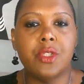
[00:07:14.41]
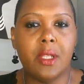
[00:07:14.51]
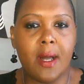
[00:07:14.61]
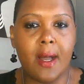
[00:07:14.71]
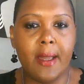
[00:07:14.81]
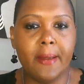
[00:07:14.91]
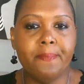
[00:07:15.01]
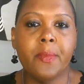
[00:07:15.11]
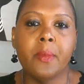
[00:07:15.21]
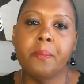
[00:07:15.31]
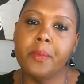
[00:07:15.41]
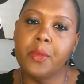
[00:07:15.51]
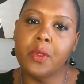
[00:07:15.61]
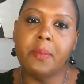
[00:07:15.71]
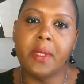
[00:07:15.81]
July, a
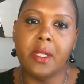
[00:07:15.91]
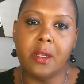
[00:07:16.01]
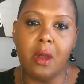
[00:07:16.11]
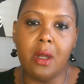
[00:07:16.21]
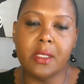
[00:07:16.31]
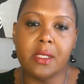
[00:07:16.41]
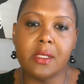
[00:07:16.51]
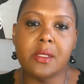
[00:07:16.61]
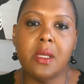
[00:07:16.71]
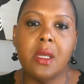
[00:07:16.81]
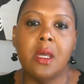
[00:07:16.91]
little bit in August.